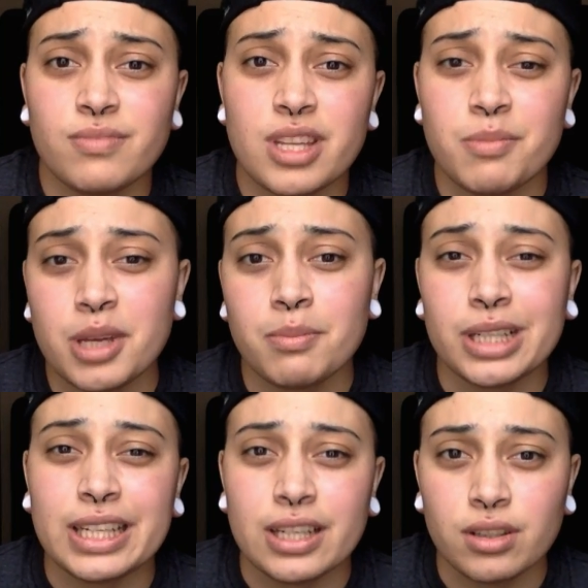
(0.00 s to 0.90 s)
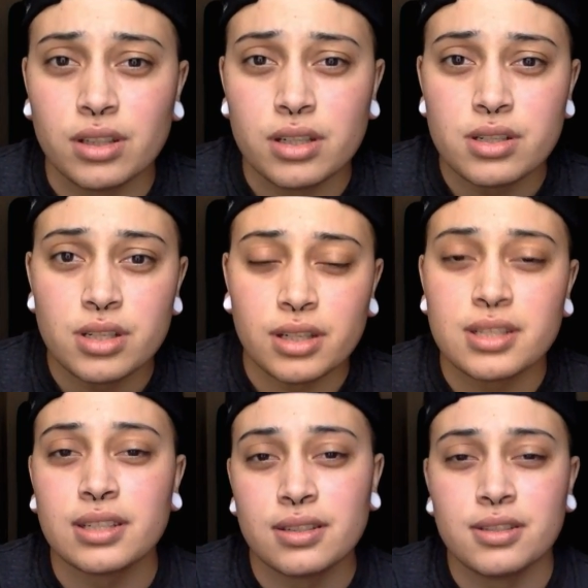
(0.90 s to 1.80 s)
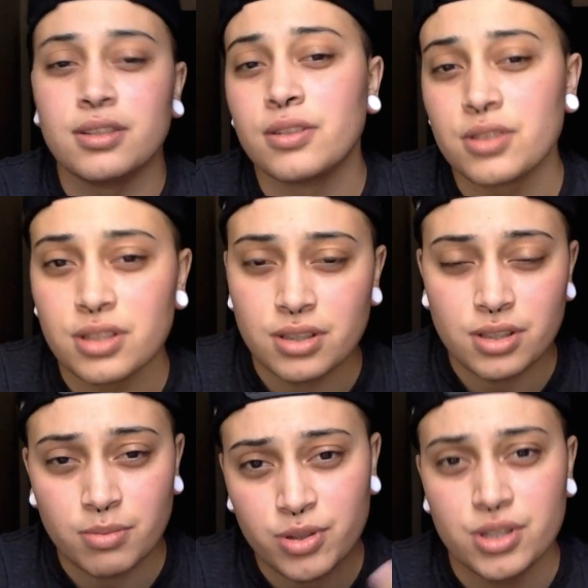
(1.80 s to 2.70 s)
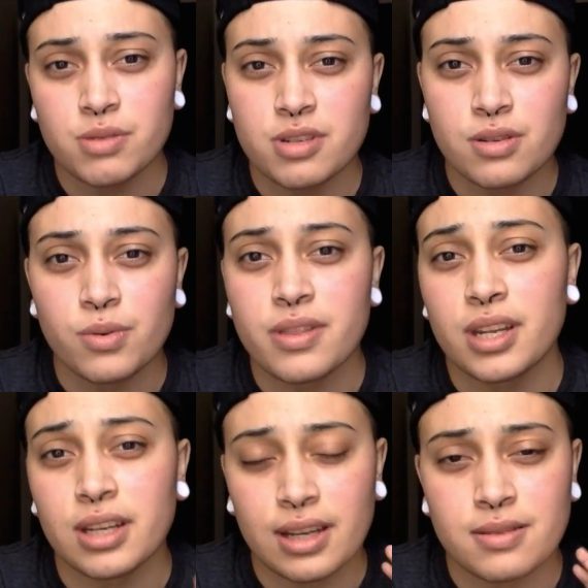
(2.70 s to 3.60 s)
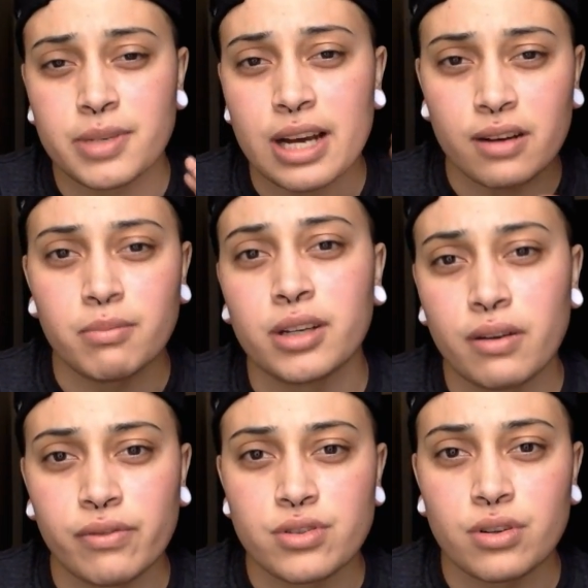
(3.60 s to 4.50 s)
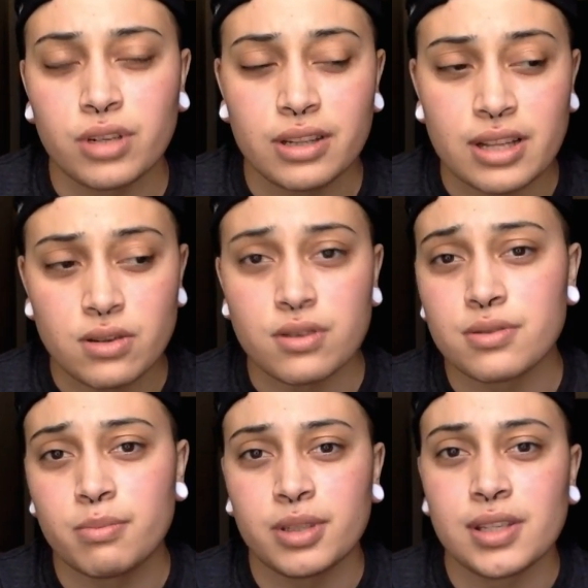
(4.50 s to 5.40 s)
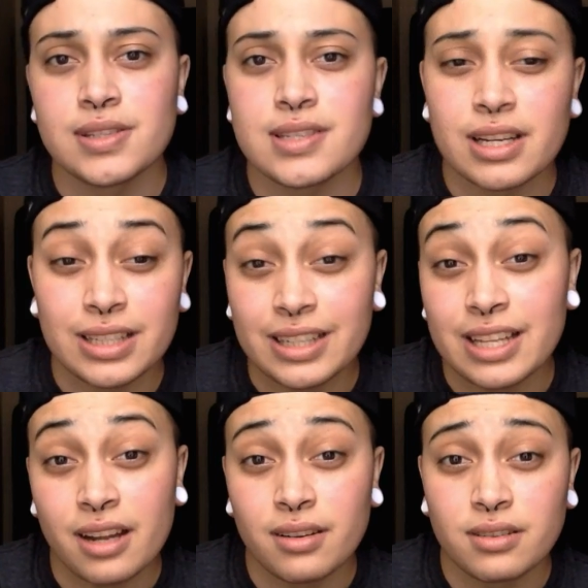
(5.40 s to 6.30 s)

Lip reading: am in my head a lot. She likes, she pushes me in a way that it gets me out of my comfort zone, and that's awesome because I need that.